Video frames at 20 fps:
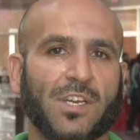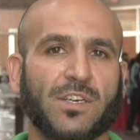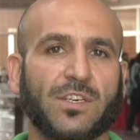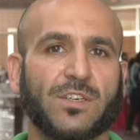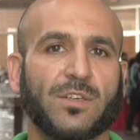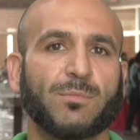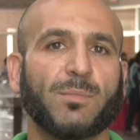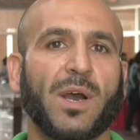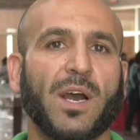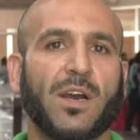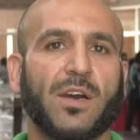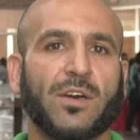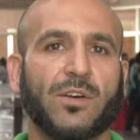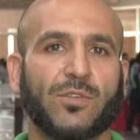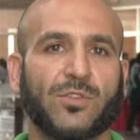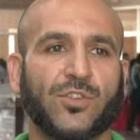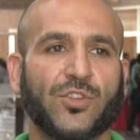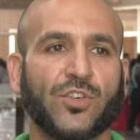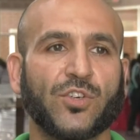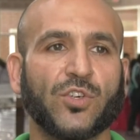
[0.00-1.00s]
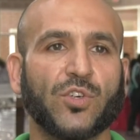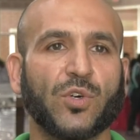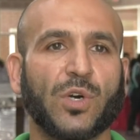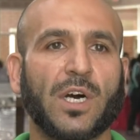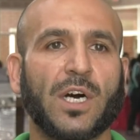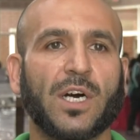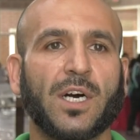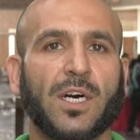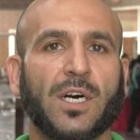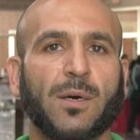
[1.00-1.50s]
heard about through
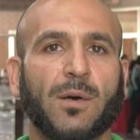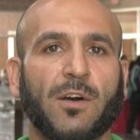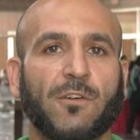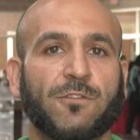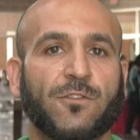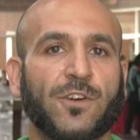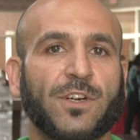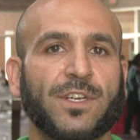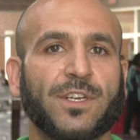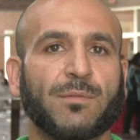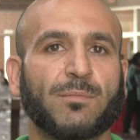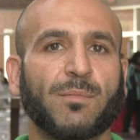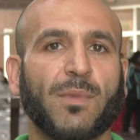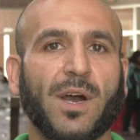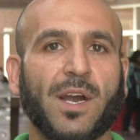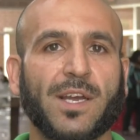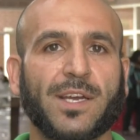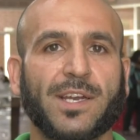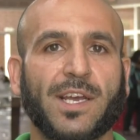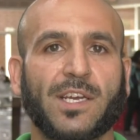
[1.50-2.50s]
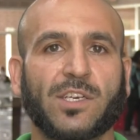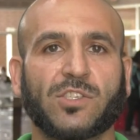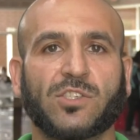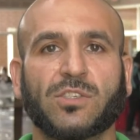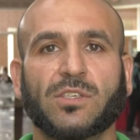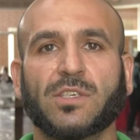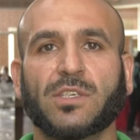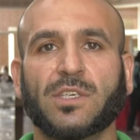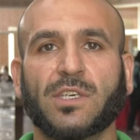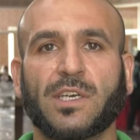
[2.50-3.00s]
uh, a friend of mine
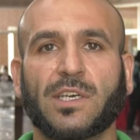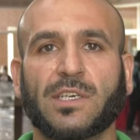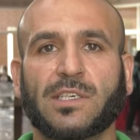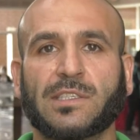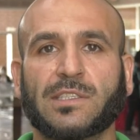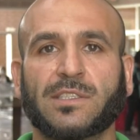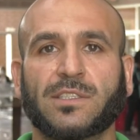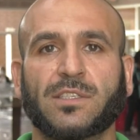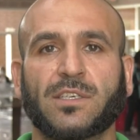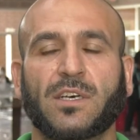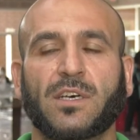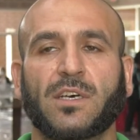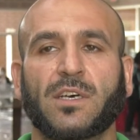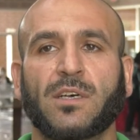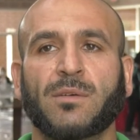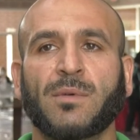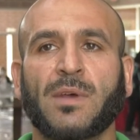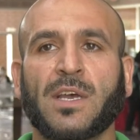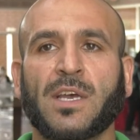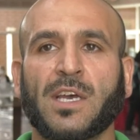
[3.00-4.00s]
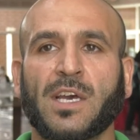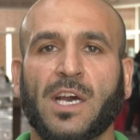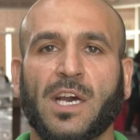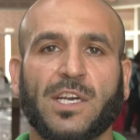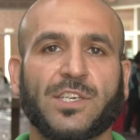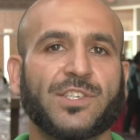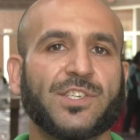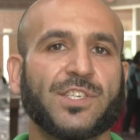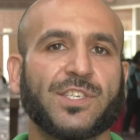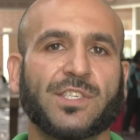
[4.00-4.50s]
actually and uh,
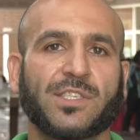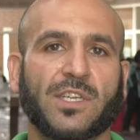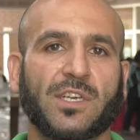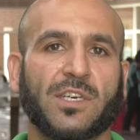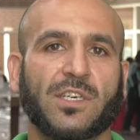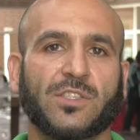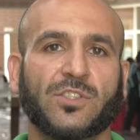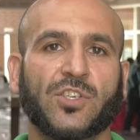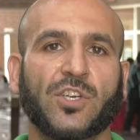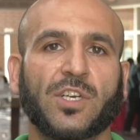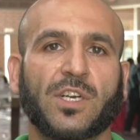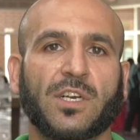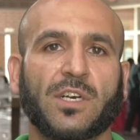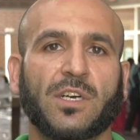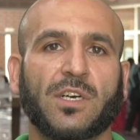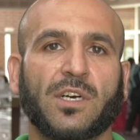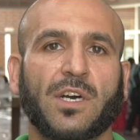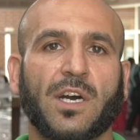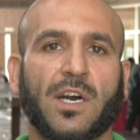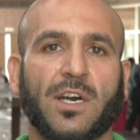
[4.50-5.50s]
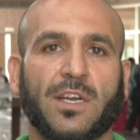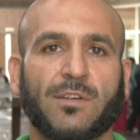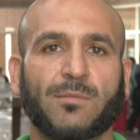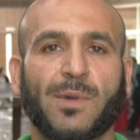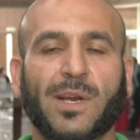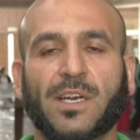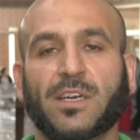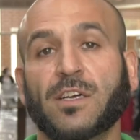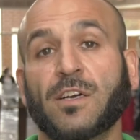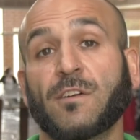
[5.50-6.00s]
I just uh, took out of
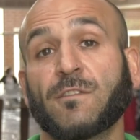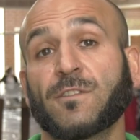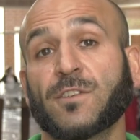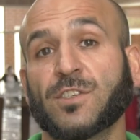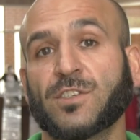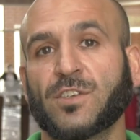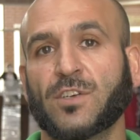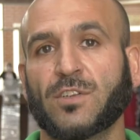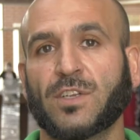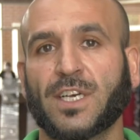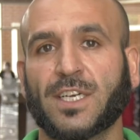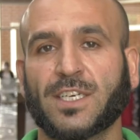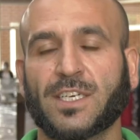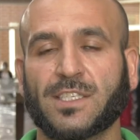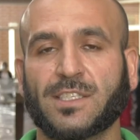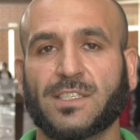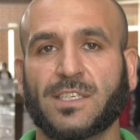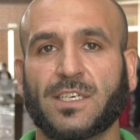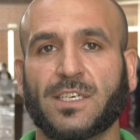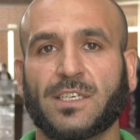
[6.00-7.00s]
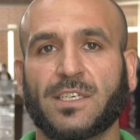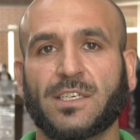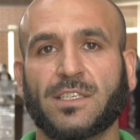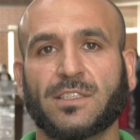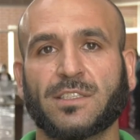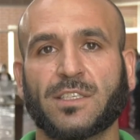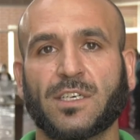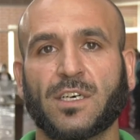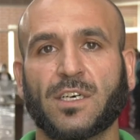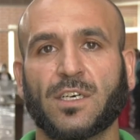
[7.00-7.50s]
my comfort zone like I said
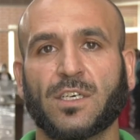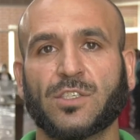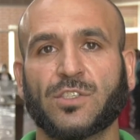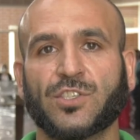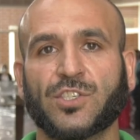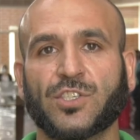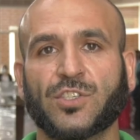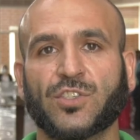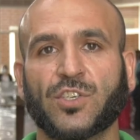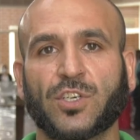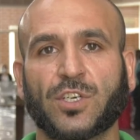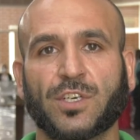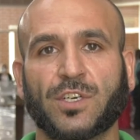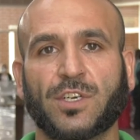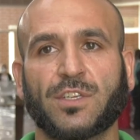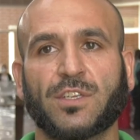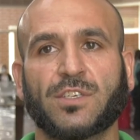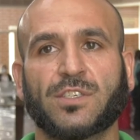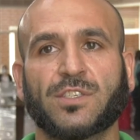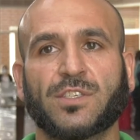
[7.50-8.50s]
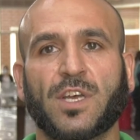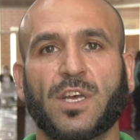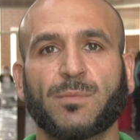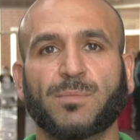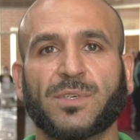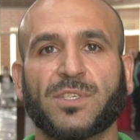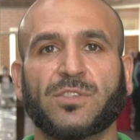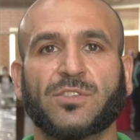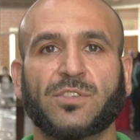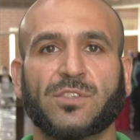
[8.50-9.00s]
and uh, just took another
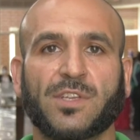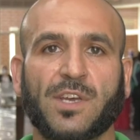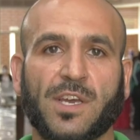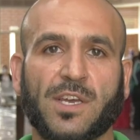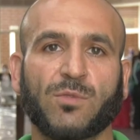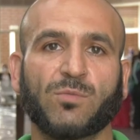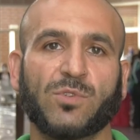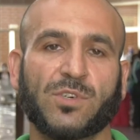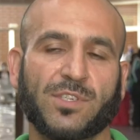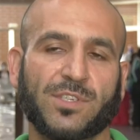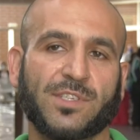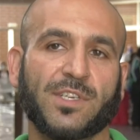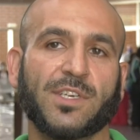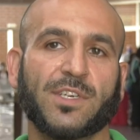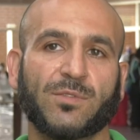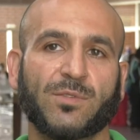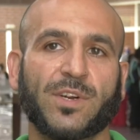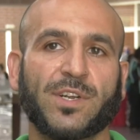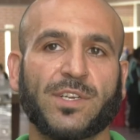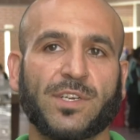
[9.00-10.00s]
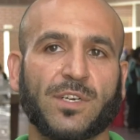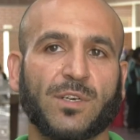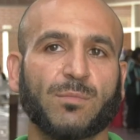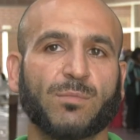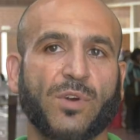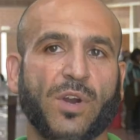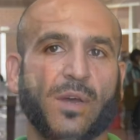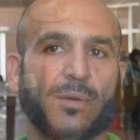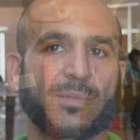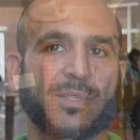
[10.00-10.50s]
step and today was it right here
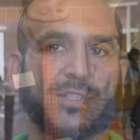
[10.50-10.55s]
brought